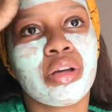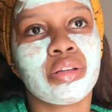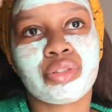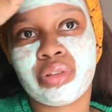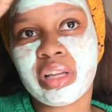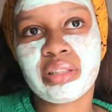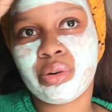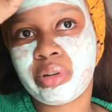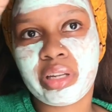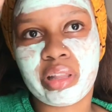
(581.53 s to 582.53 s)
So that's the
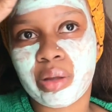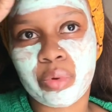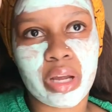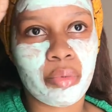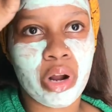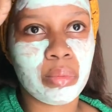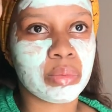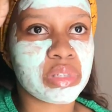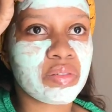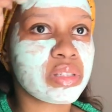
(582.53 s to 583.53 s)
only day that we had
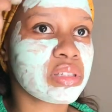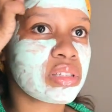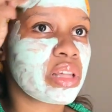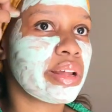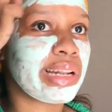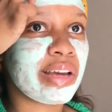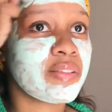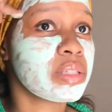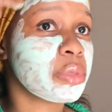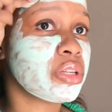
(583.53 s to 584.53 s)
problems. Ever since then, life
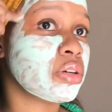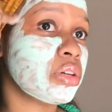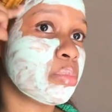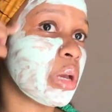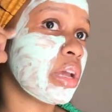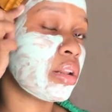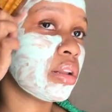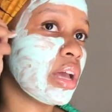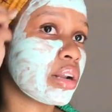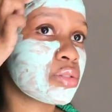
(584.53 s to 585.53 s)
has been good, man.